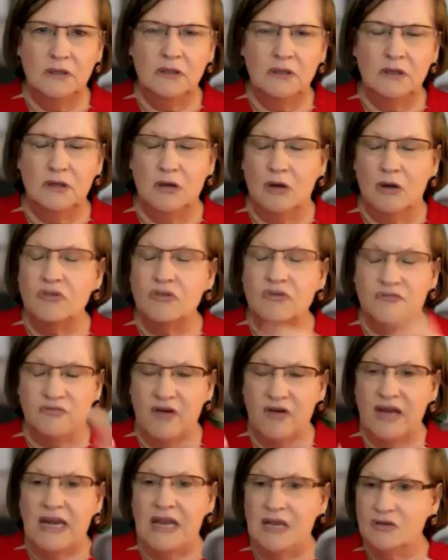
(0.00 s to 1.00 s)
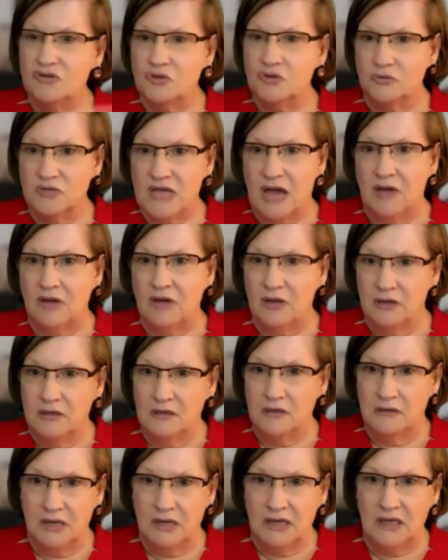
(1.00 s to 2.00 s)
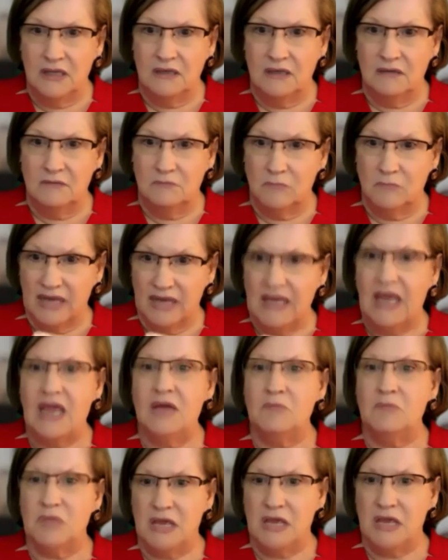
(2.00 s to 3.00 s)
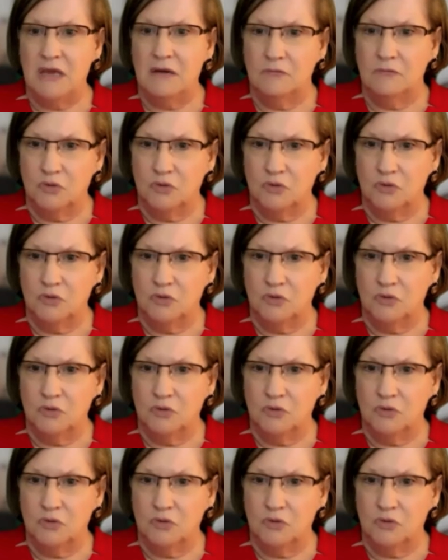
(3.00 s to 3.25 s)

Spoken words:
the financial down in Miami,